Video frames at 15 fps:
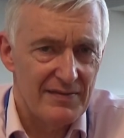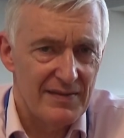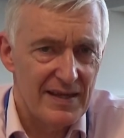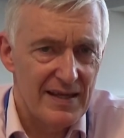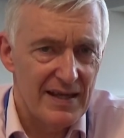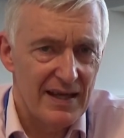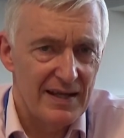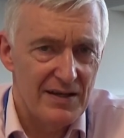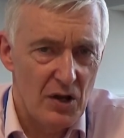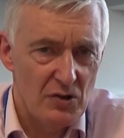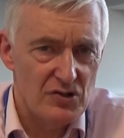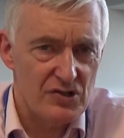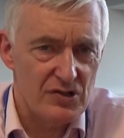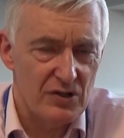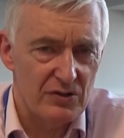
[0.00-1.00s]
the
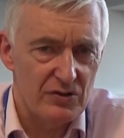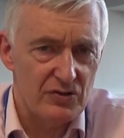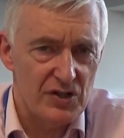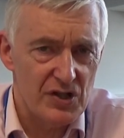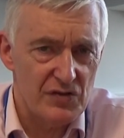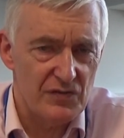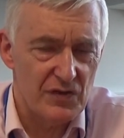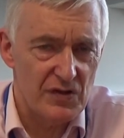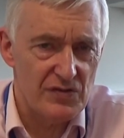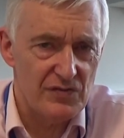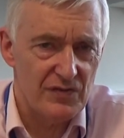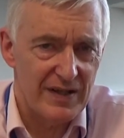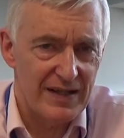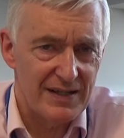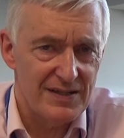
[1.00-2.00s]
inositol
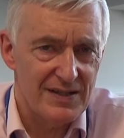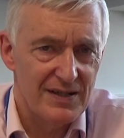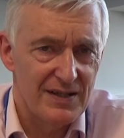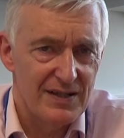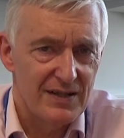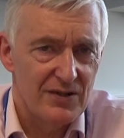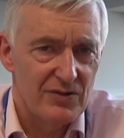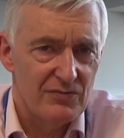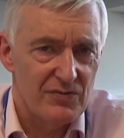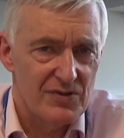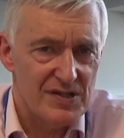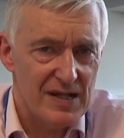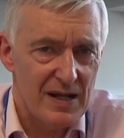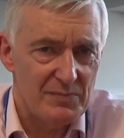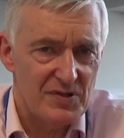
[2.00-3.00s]
trisphosphate
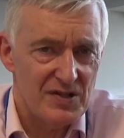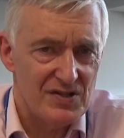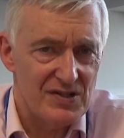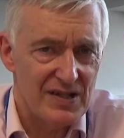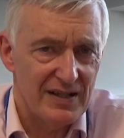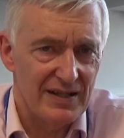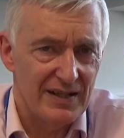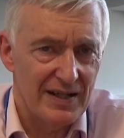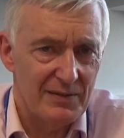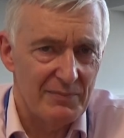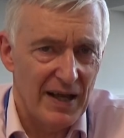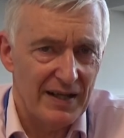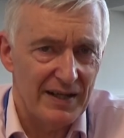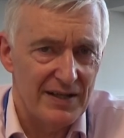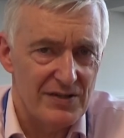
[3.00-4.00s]
receptor signaling
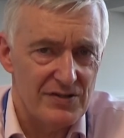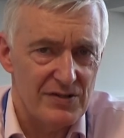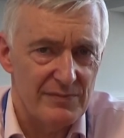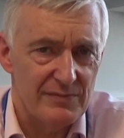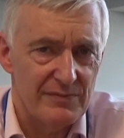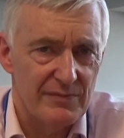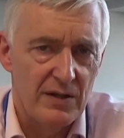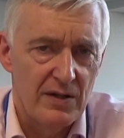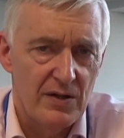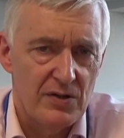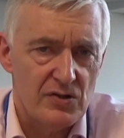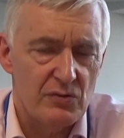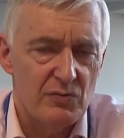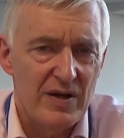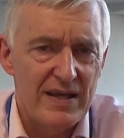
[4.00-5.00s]
mechanism.
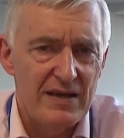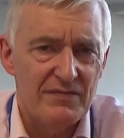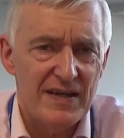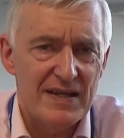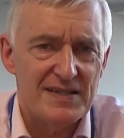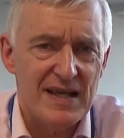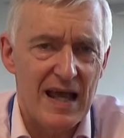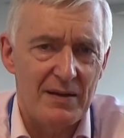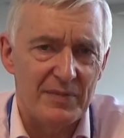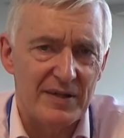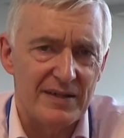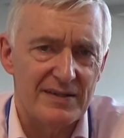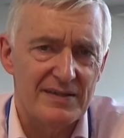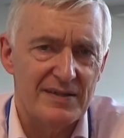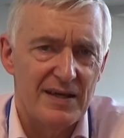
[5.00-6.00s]
So we have
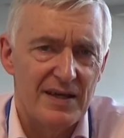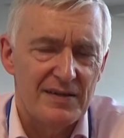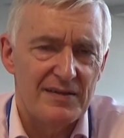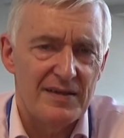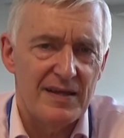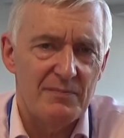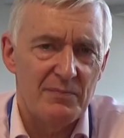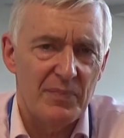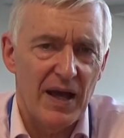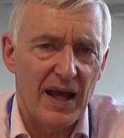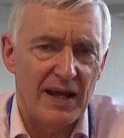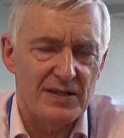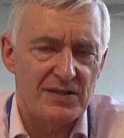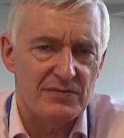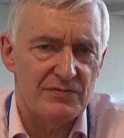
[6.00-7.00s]
examined the
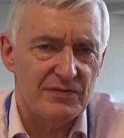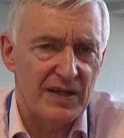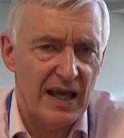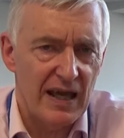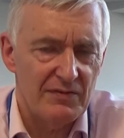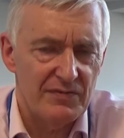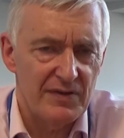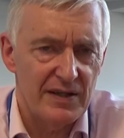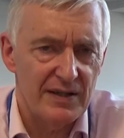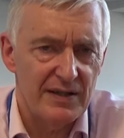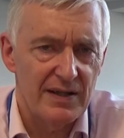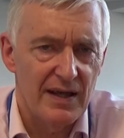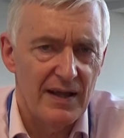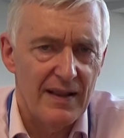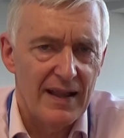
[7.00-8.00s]
impact of
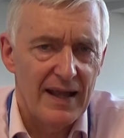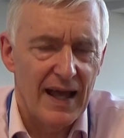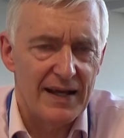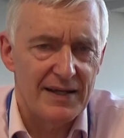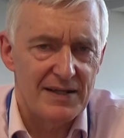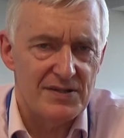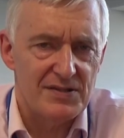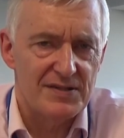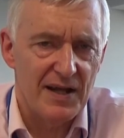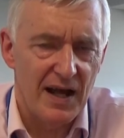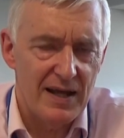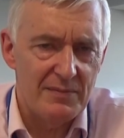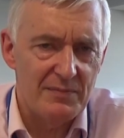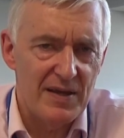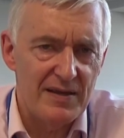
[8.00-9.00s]
caffeine and its
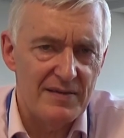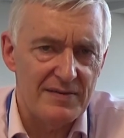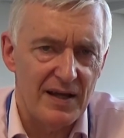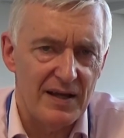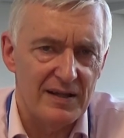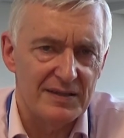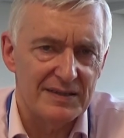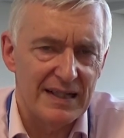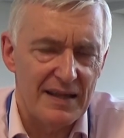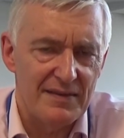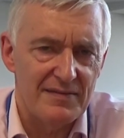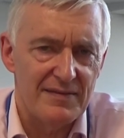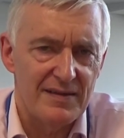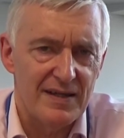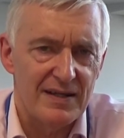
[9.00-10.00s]

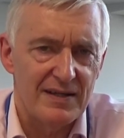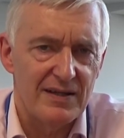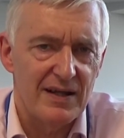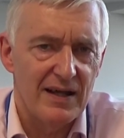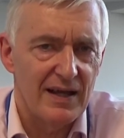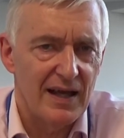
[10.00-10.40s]
dimethylxanthine